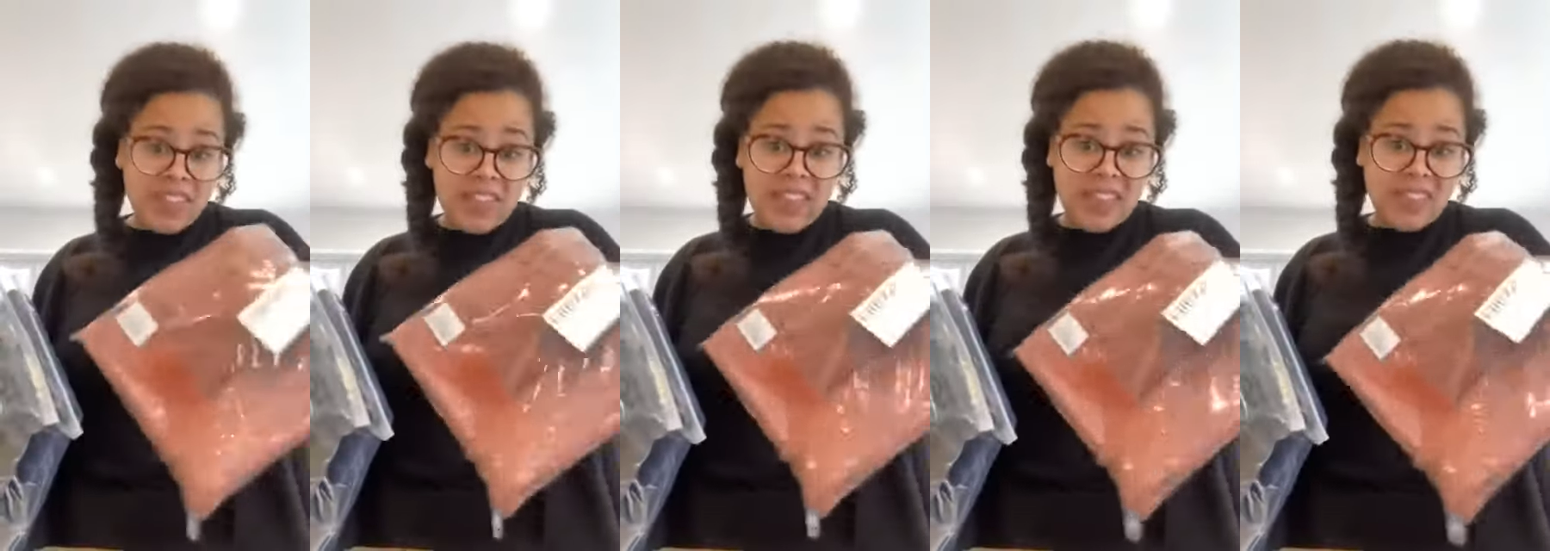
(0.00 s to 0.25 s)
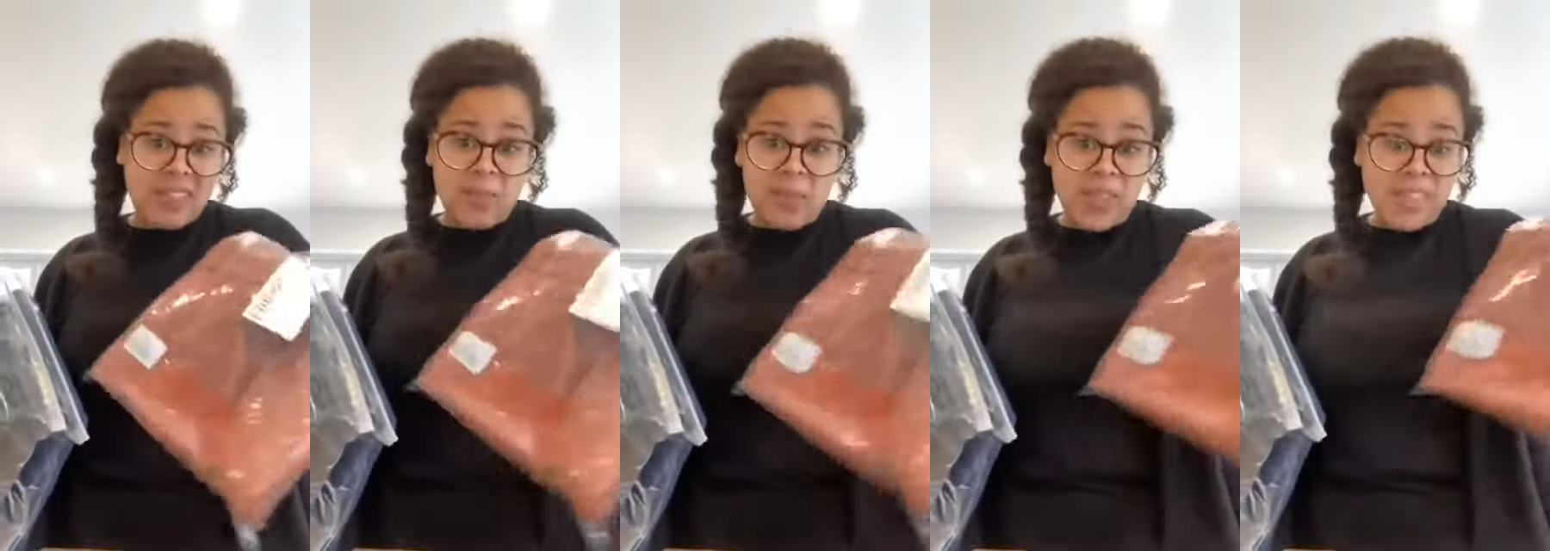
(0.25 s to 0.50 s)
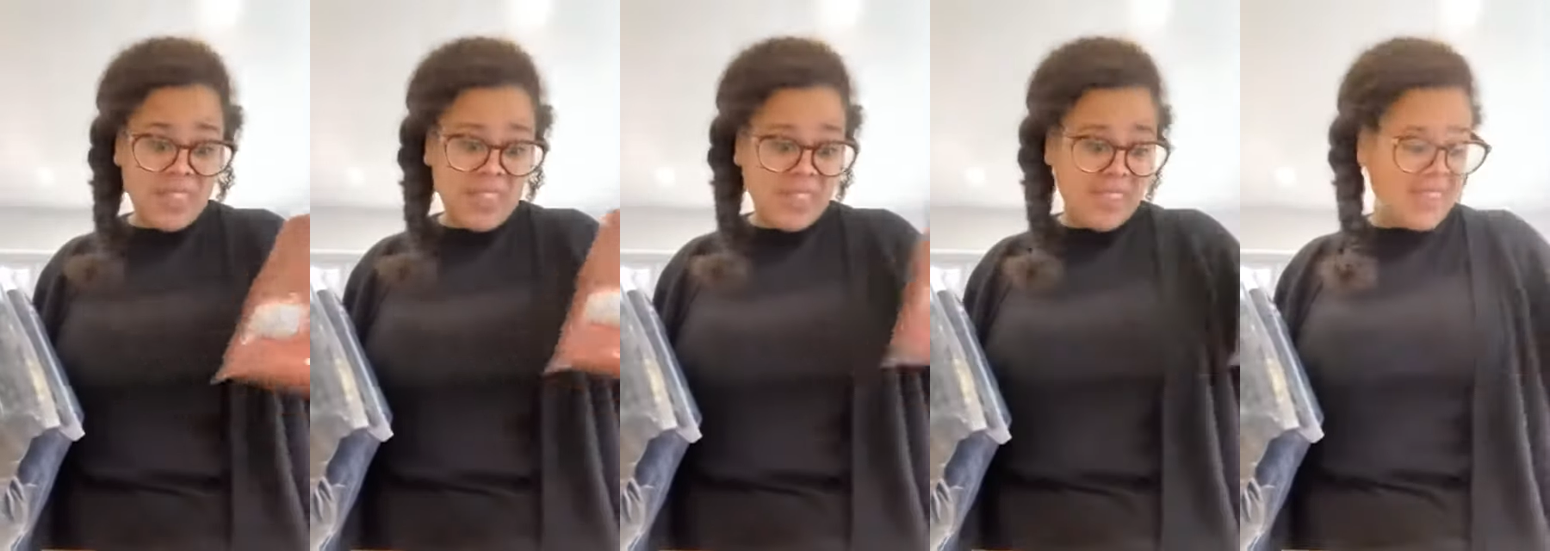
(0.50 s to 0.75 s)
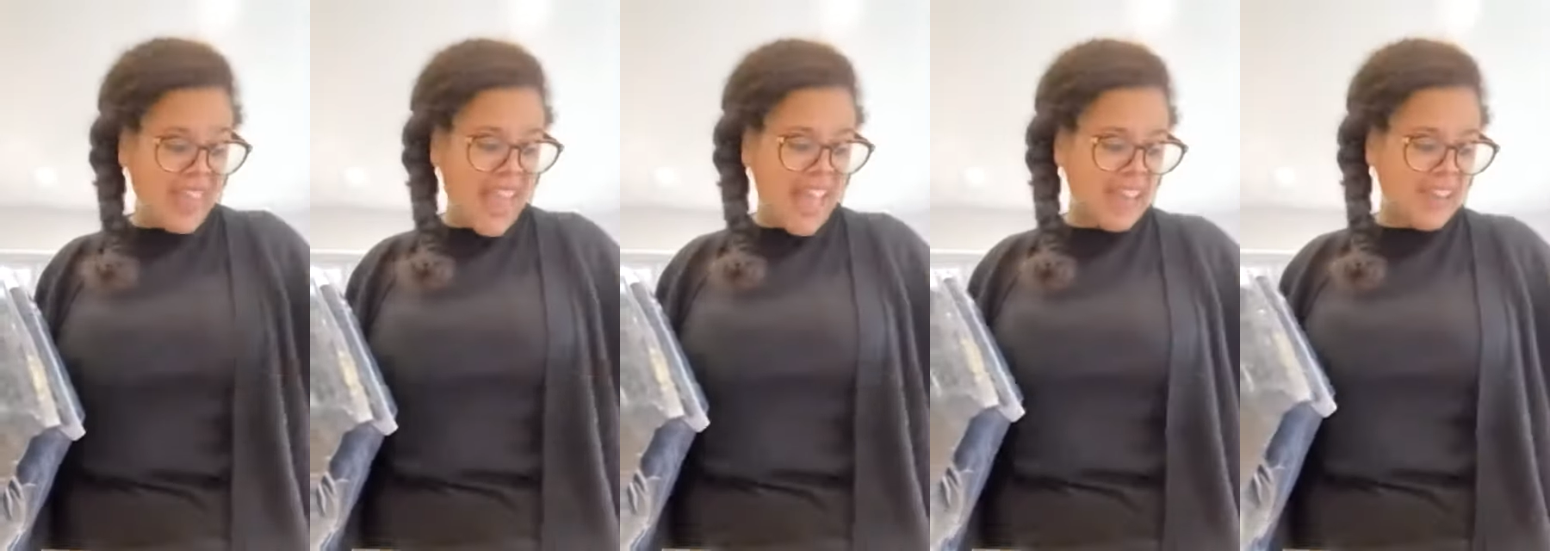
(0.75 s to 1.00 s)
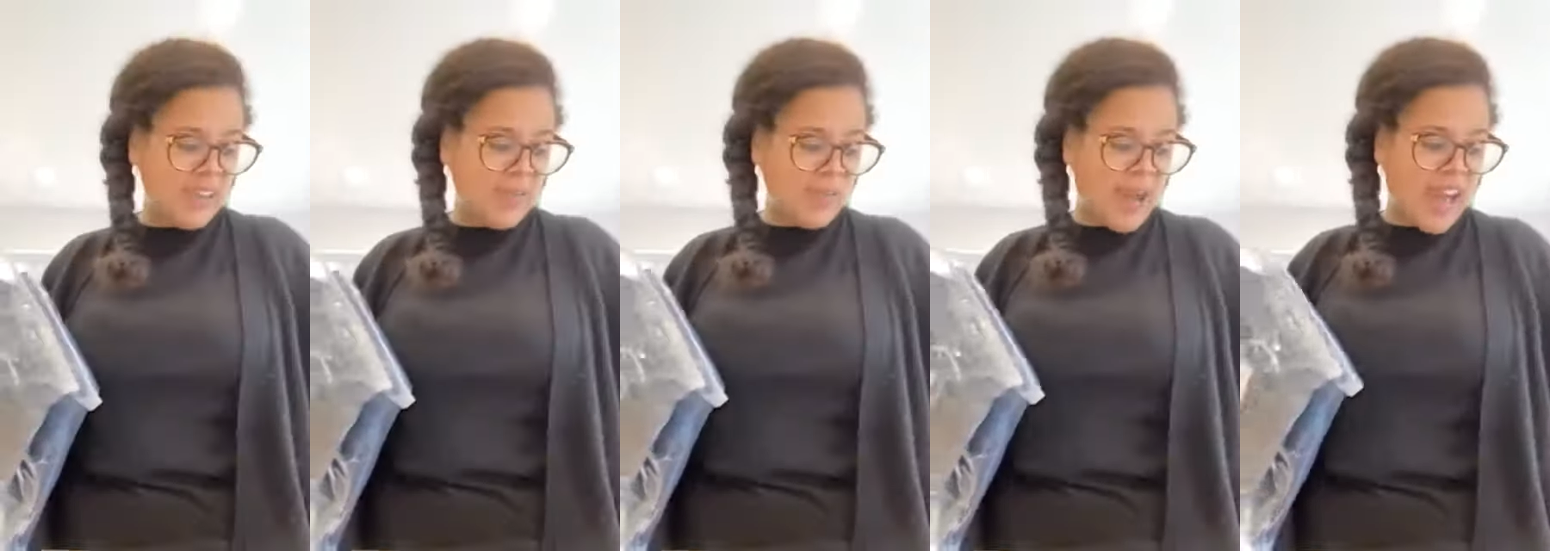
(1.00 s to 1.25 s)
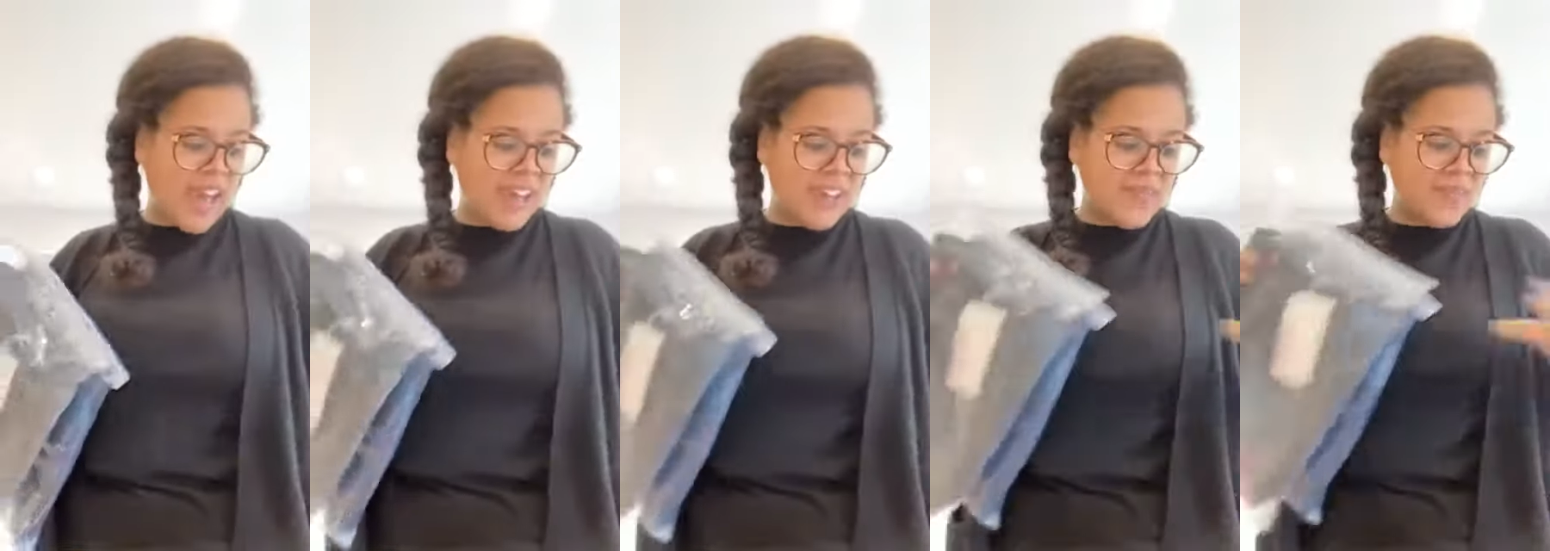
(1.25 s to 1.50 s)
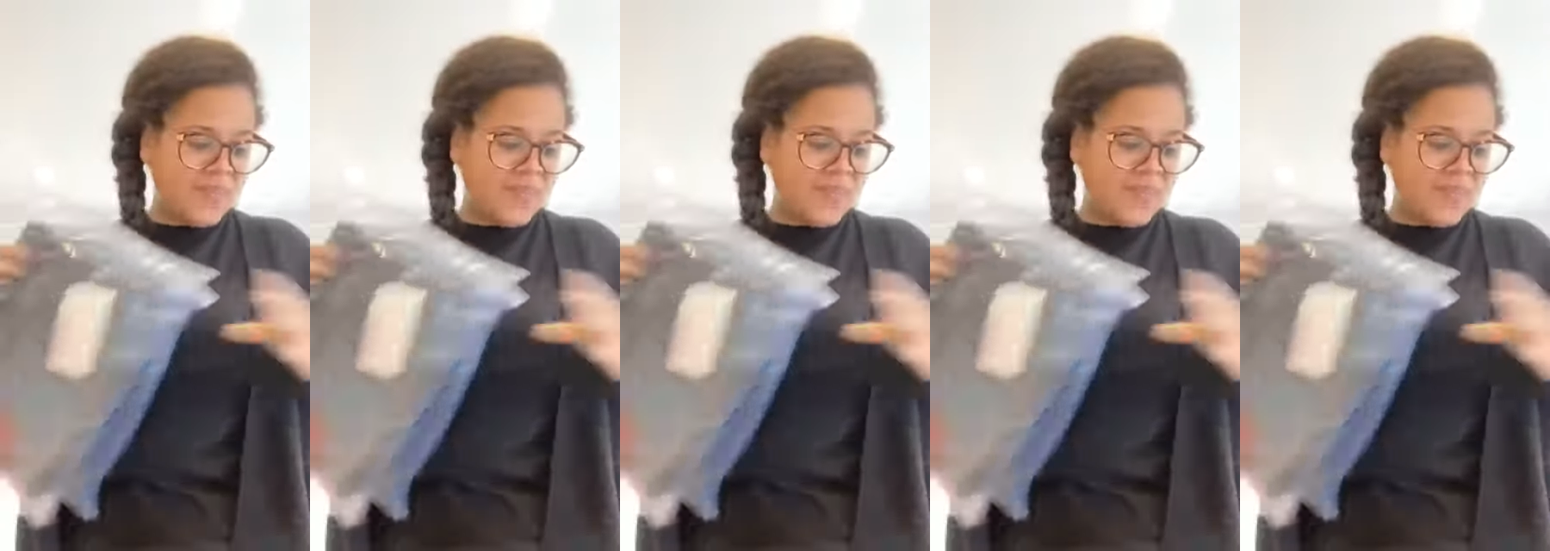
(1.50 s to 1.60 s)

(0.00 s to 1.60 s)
these to my sister anyway.